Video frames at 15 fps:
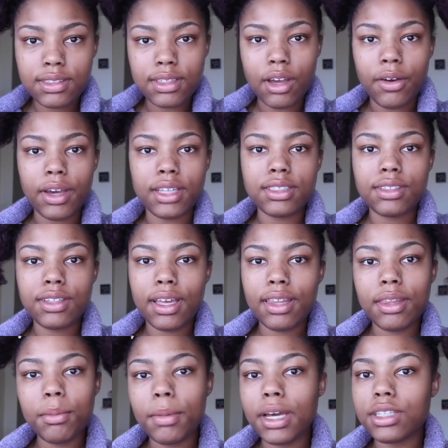Alright, so now
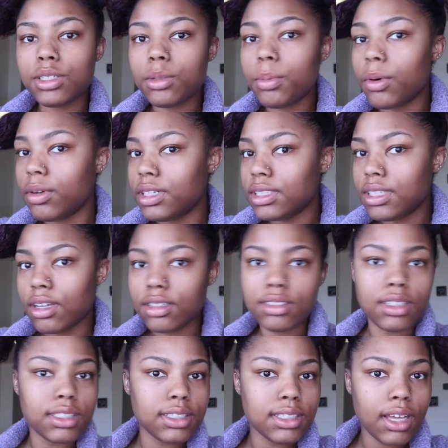that my two ponytails
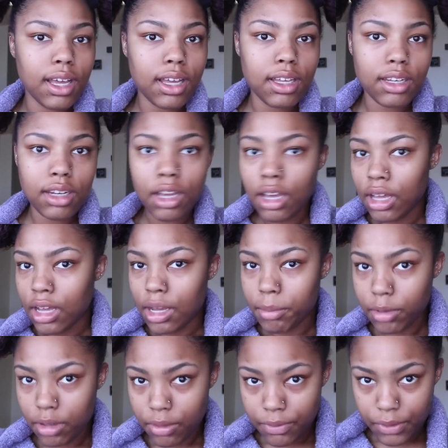are done, I'm
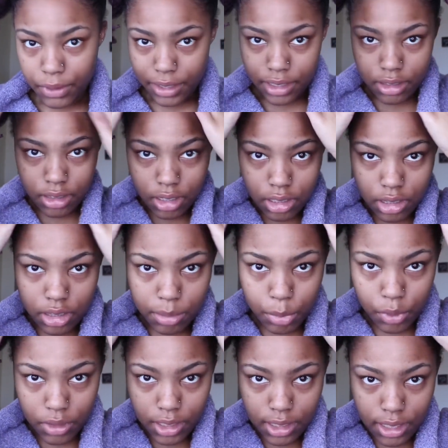going to focus on
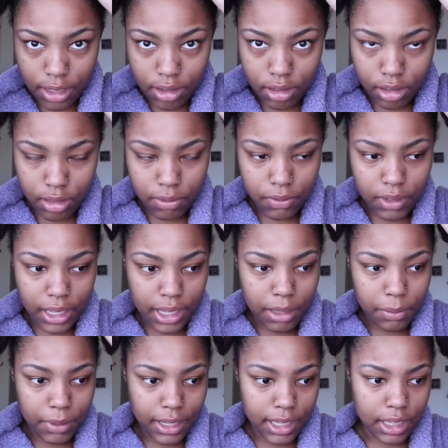smoothing down all the
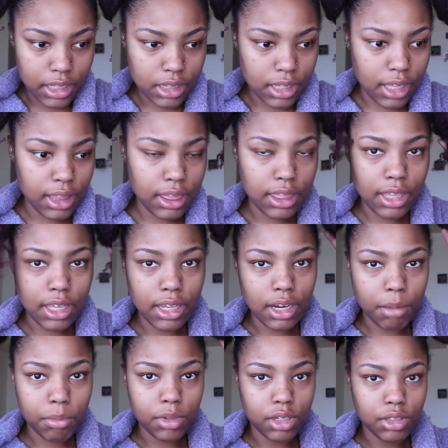flyaways, and then I'm
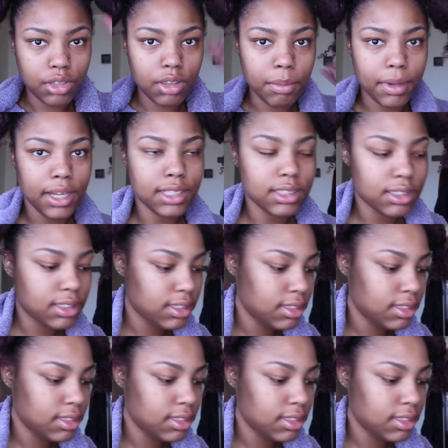going to do the buns.